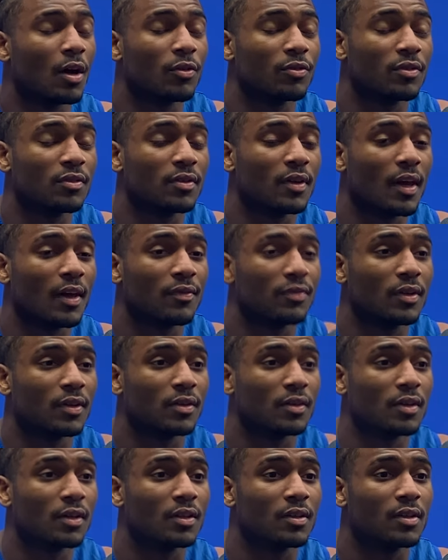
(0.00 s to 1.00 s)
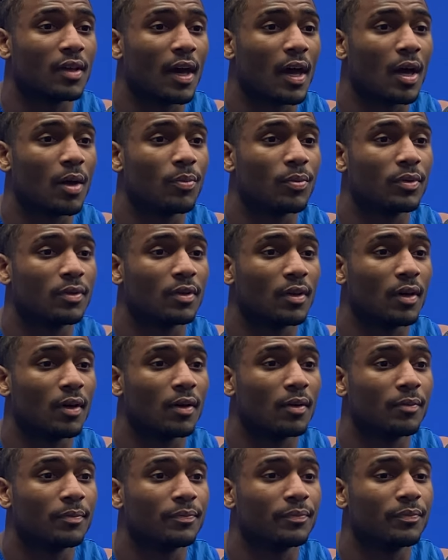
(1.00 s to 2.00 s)
staff does a good job is
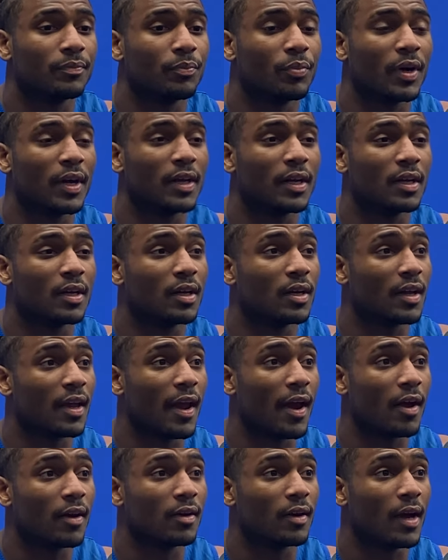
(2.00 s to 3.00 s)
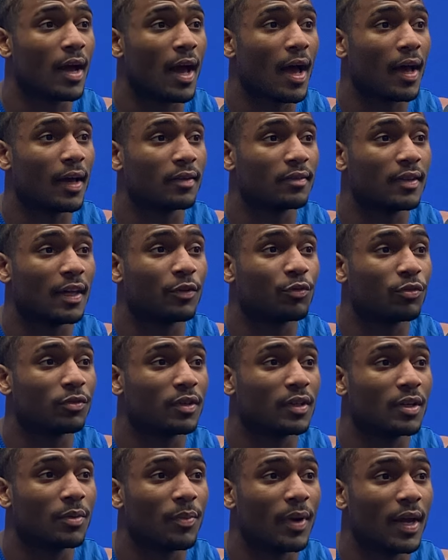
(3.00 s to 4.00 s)
bringing in good character guys. That's what's
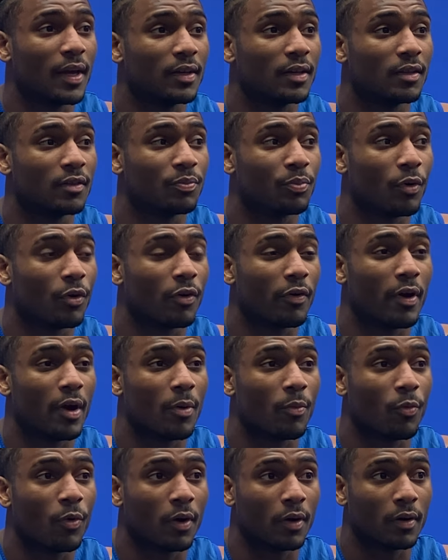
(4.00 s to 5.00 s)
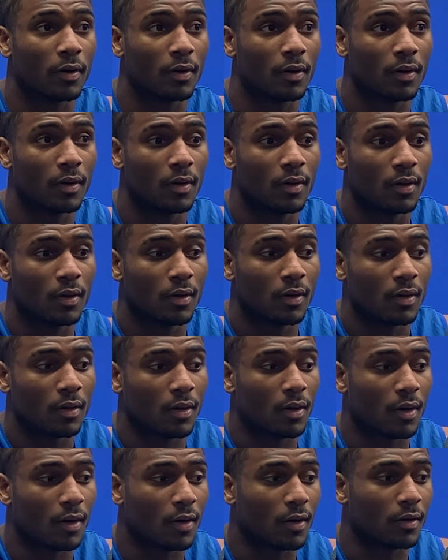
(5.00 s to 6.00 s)
gonna make this program work.
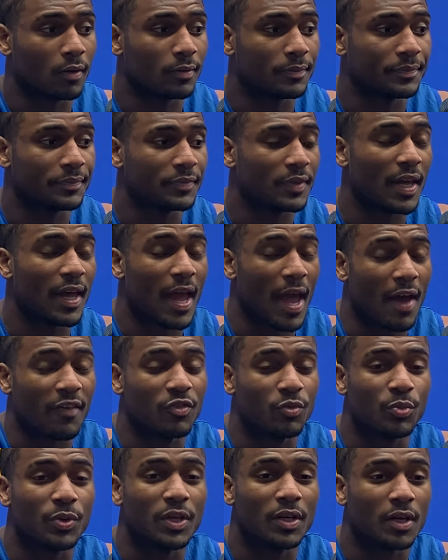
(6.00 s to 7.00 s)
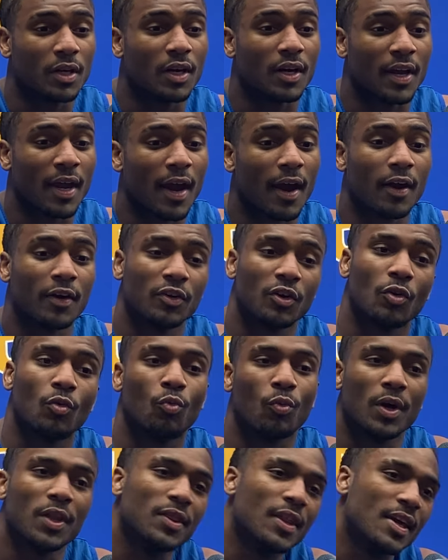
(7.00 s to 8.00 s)
They have to be good character
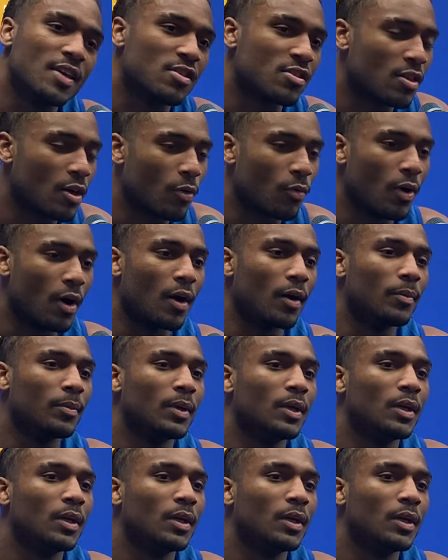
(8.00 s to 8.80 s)
when they show up,